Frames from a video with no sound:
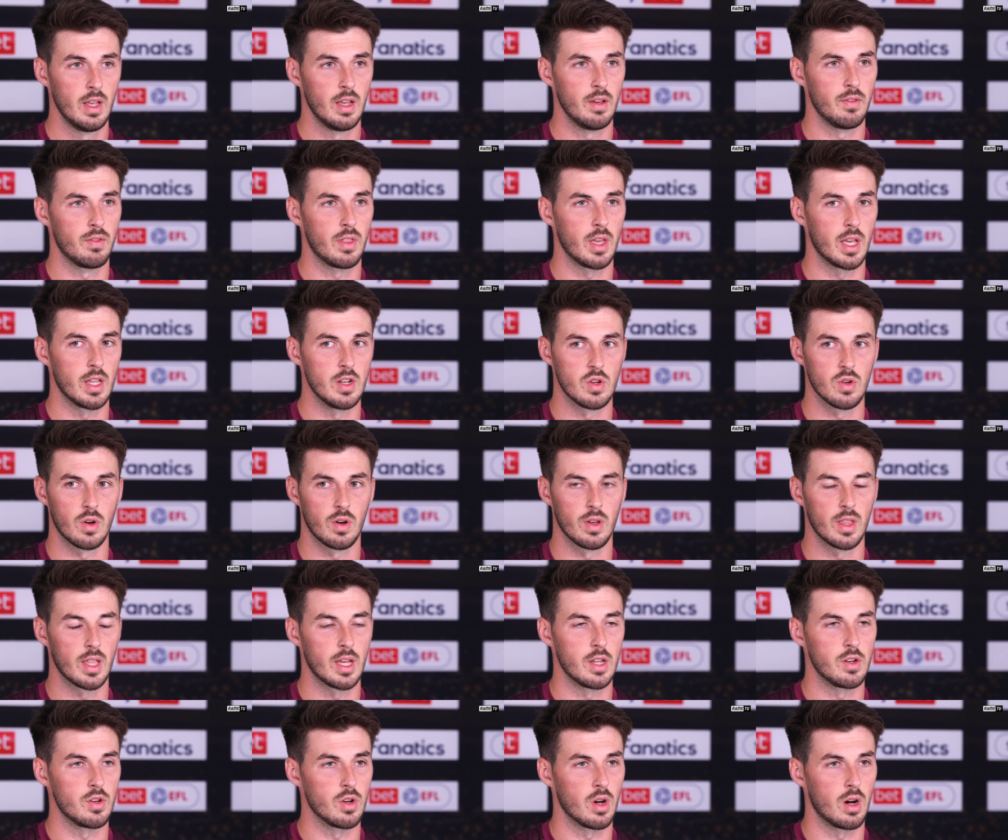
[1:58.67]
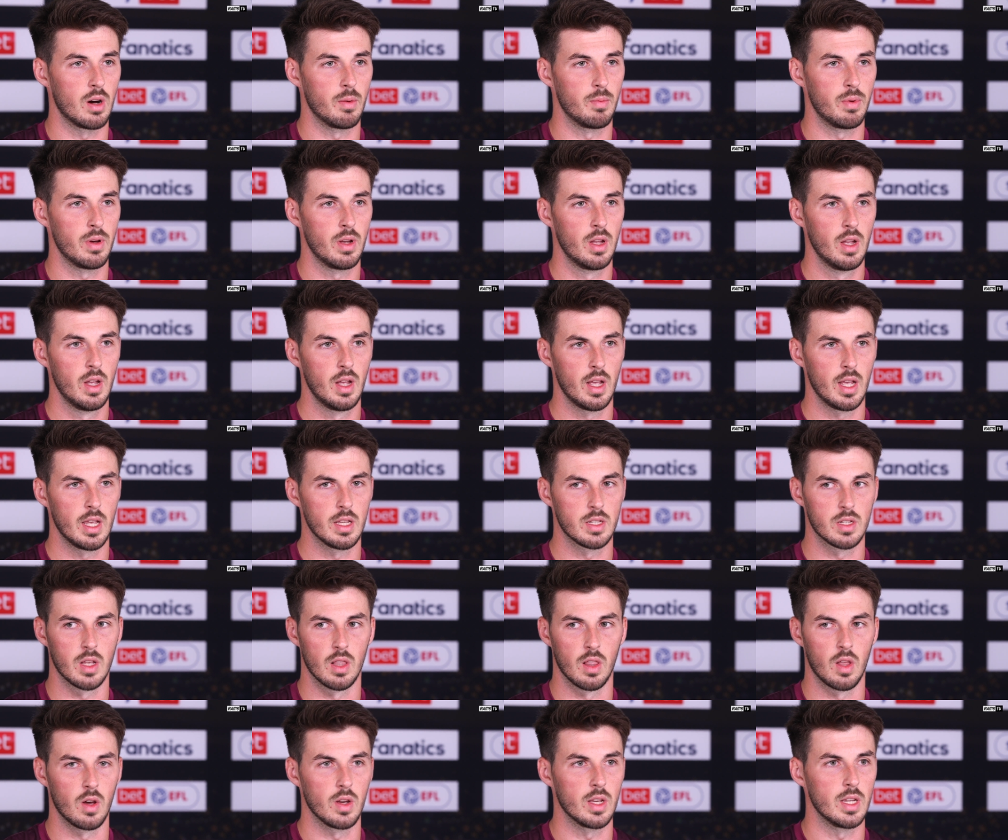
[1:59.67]
if they enjoy their job,
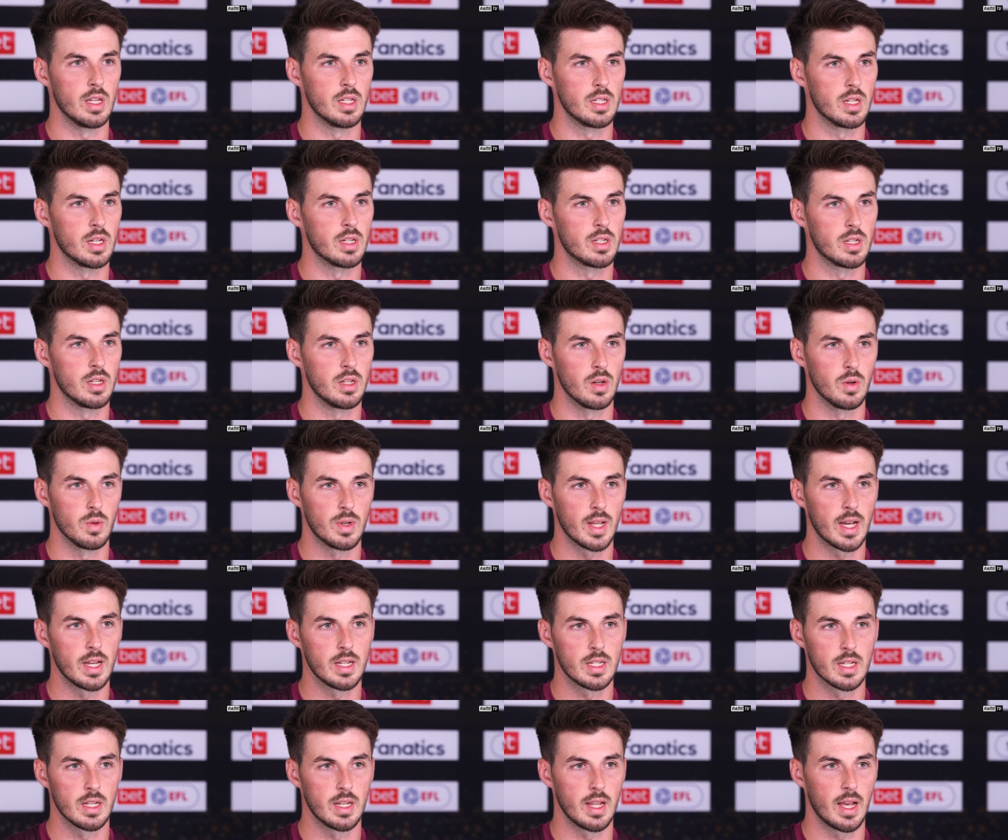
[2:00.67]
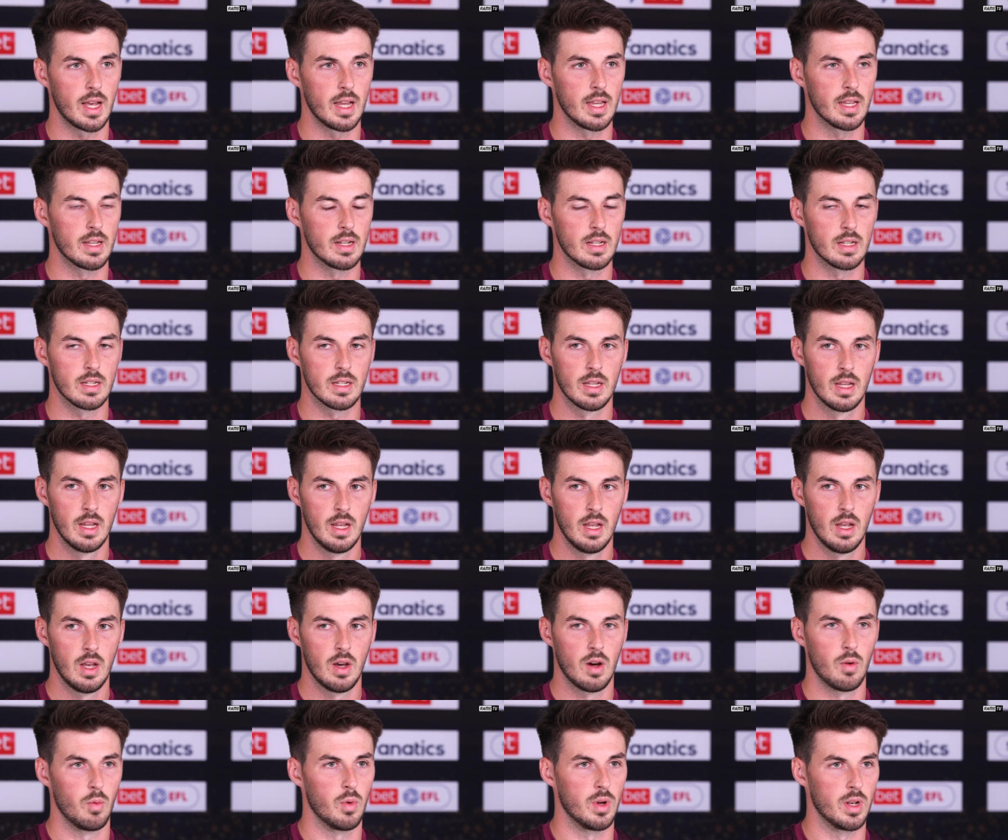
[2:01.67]
it's a lot easier to do day to day, and
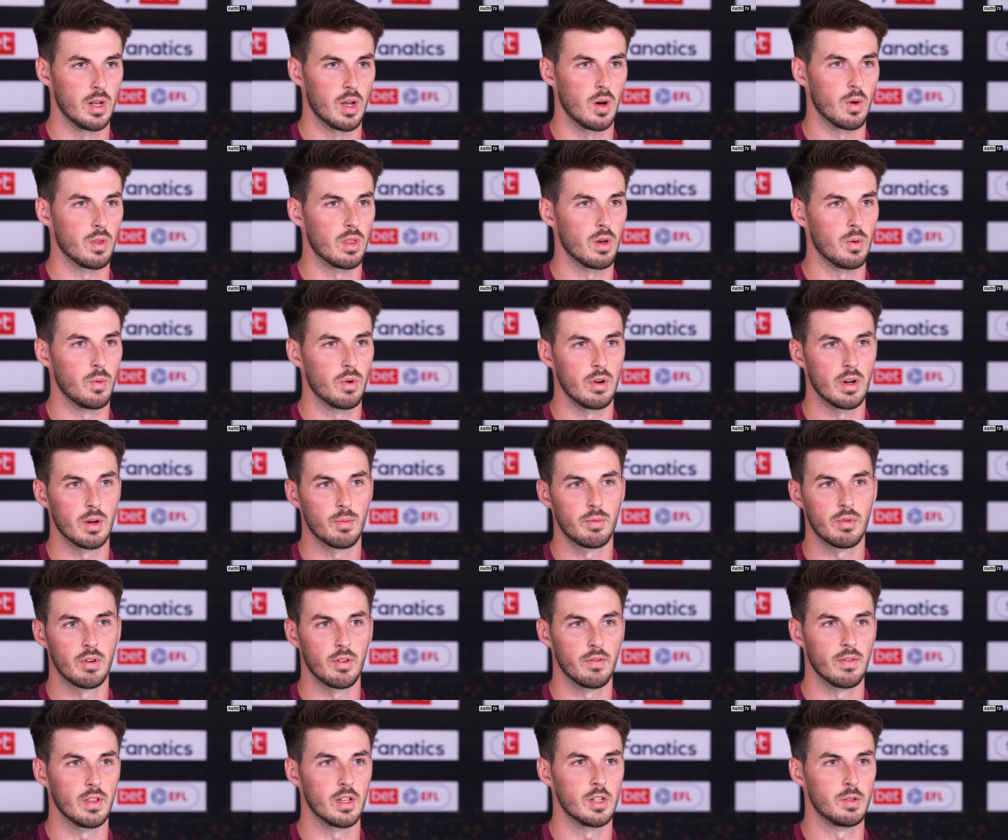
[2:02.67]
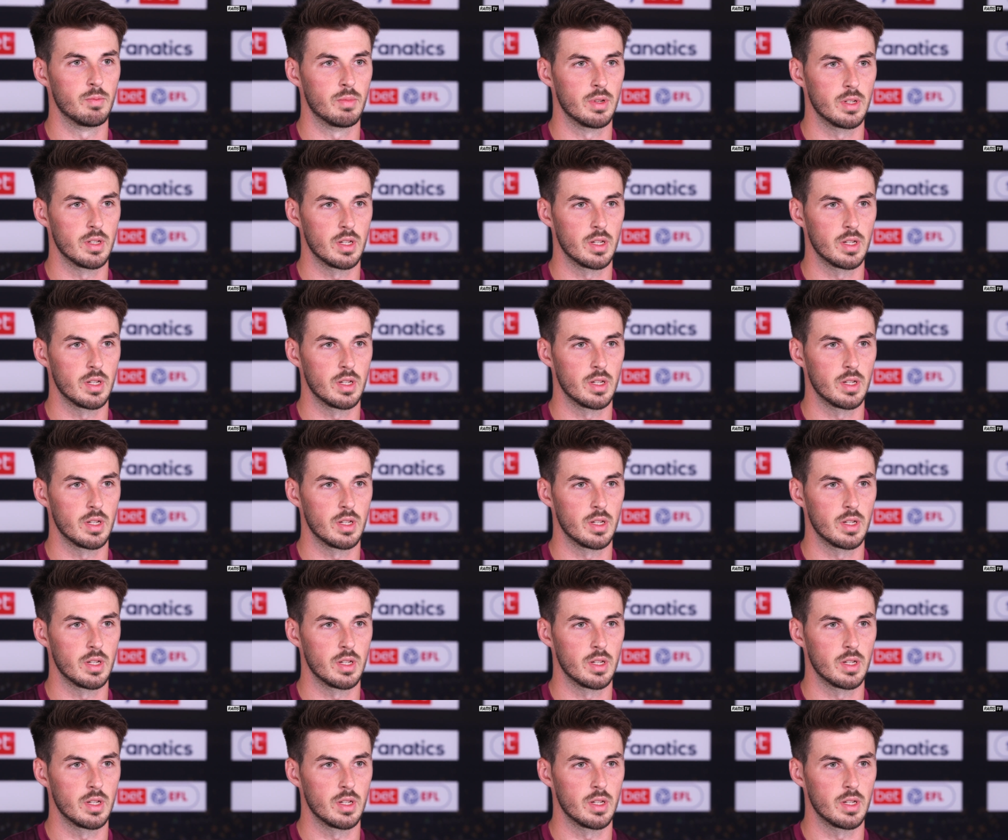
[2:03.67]
we know that we're in a privileged